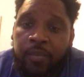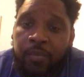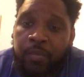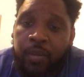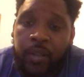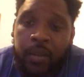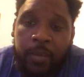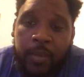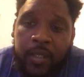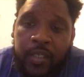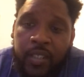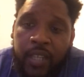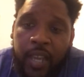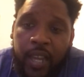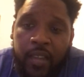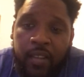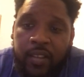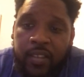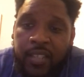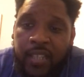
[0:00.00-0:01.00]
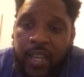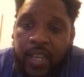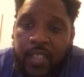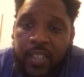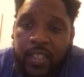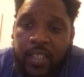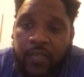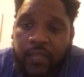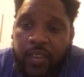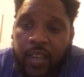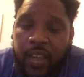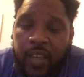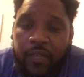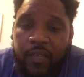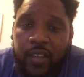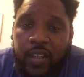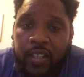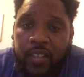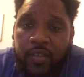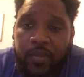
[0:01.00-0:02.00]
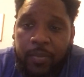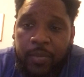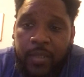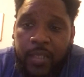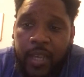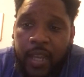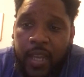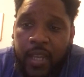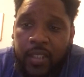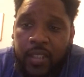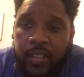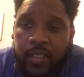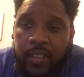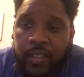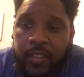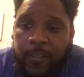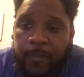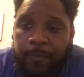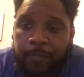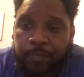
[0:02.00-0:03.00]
pretty much gathered scientific evidence from scientists